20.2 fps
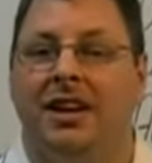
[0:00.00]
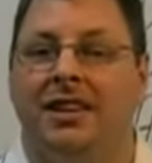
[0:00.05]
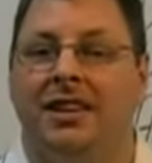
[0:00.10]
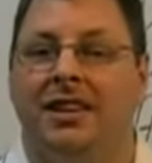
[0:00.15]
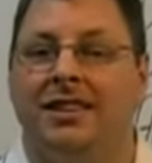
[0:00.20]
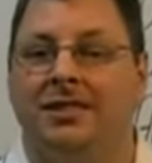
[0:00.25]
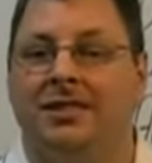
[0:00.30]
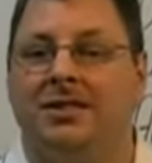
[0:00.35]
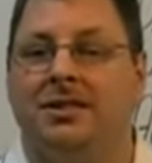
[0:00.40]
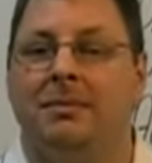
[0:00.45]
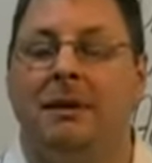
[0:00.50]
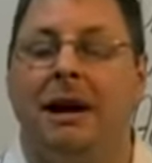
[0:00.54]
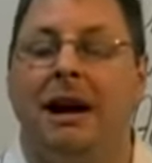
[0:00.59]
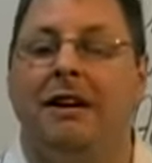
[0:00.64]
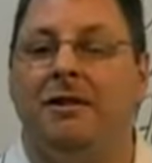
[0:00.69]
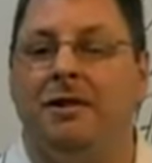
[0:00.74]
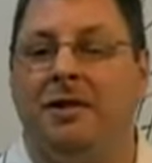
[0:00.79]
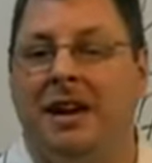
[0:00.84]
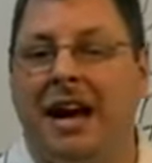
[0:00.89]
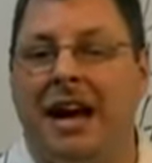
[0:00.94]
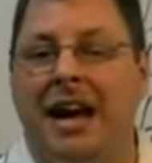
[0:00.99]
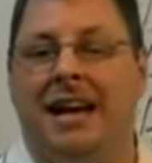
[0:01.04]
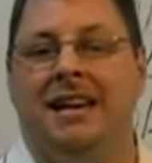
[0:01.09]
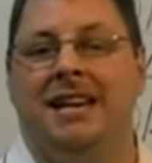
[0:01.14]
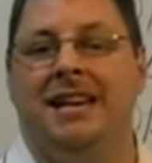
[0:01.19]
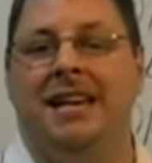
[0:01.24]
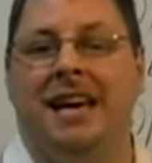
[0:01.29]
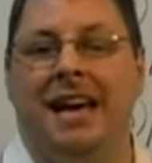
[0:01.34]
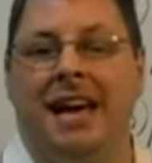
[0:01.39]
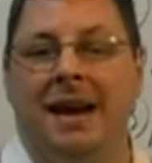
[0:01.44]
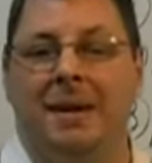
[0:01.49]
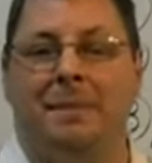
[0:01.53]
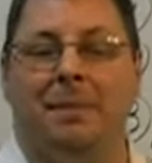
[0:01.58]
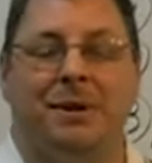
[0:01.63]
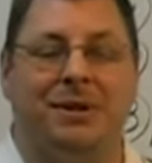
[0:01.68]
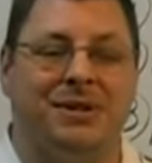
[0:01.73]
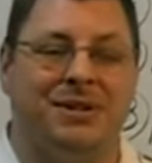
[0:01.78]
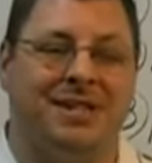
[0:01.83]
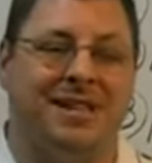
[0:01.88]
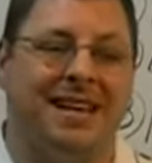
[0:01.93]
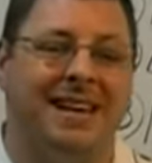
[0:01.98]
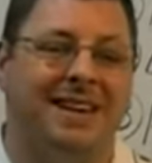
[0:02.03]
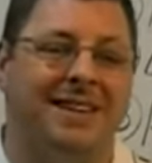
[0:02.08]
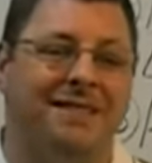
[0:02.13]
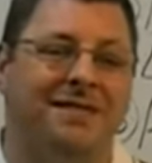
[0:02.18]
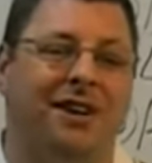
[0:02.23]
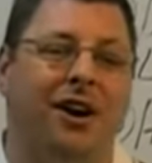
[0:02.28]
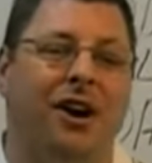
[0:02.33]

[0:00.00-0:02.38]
this is about 98% of